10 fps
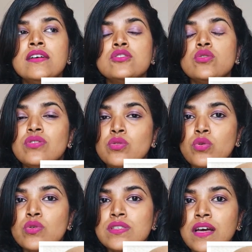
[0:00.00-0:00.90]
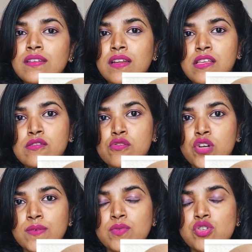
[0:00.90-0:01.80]
So those are the nasal
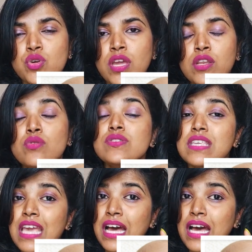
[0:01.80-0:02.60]
drops which you can use.